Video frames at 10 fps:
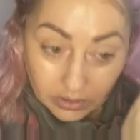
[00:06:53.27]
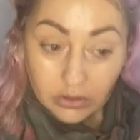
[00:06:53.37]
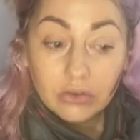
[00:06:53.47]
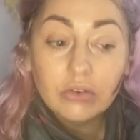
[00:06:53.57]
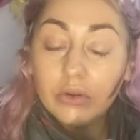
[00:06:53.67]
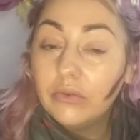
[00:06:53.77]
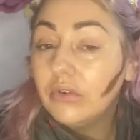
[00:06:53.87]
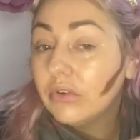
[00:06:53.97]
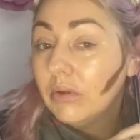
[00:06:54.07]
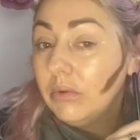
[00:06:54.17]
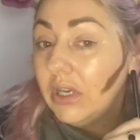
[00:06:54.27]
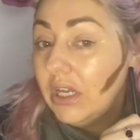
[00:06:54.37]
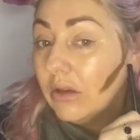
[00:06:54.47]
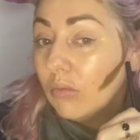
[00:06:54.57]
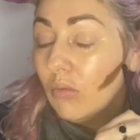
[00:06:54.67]
So we've just come in
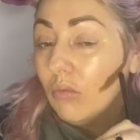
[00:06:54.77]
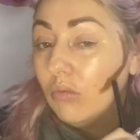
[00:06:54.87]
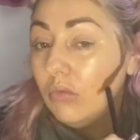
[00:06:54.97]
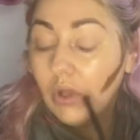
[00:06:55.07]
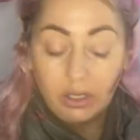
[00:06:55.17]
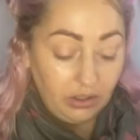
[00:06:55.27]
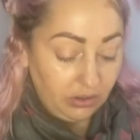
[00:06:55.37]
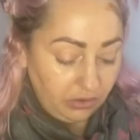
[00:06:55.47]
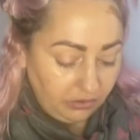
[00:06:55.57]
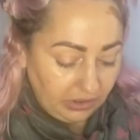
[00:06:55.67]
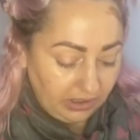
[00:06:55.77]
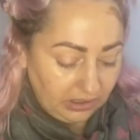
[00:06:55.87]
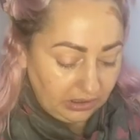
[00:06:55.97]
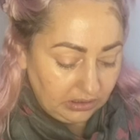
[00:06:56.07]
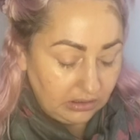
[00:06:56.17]
here under the cheek.
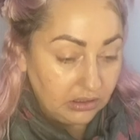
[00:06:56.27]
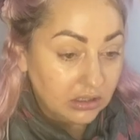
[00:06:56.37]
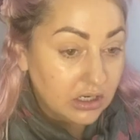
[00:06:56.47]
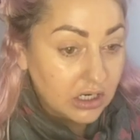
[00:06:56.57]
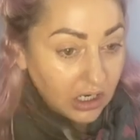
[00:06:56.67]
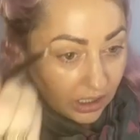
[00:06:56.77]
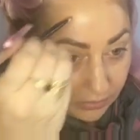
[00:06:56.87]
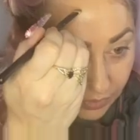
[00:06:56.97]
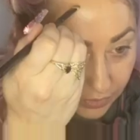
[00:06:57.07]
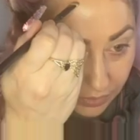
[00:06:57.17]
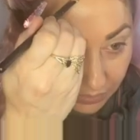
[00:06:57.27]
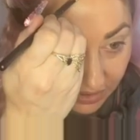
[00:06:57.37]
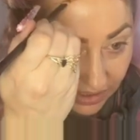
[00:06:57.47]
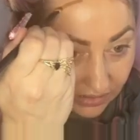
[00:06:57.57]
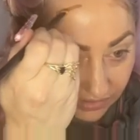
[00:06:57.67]
I'm going a bit
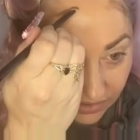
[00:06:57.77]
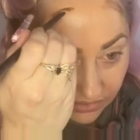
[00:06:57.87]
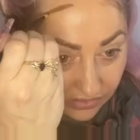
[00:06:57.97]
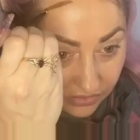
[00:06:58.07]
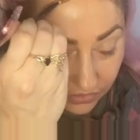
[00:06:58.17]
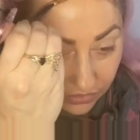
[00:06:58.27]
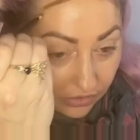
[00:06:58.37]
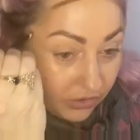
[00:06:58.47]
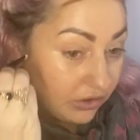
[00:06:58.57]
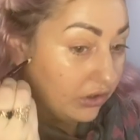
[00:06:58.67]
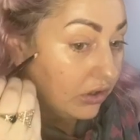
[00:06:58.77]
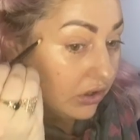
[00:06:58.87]
heavy just to show you.